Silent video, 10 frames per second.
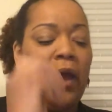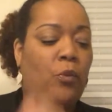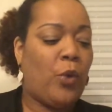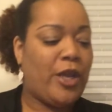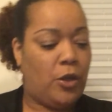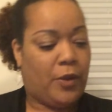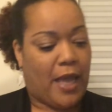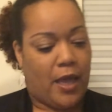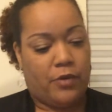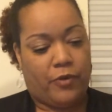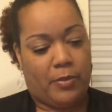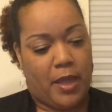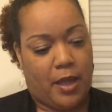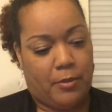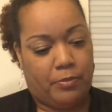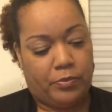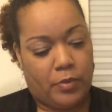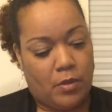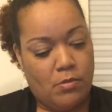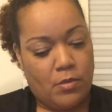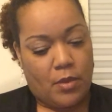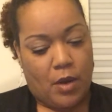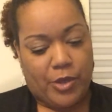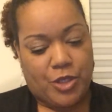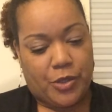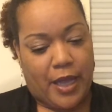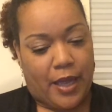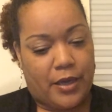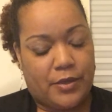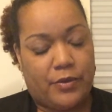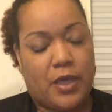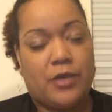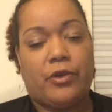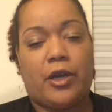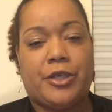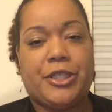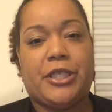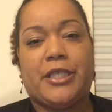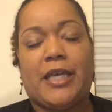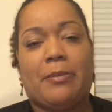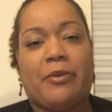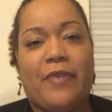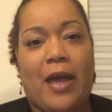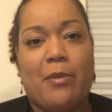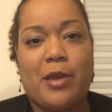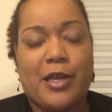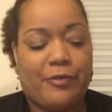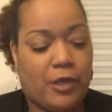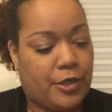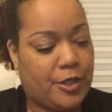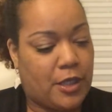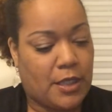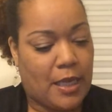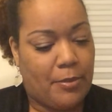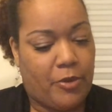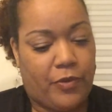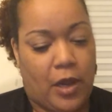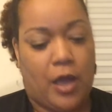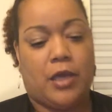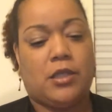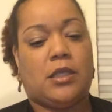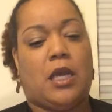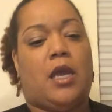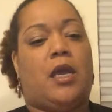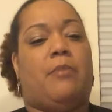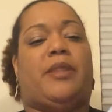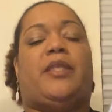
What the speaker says: what you get from them, what you get in regard to the type of fabric, in regard to the type of floss. But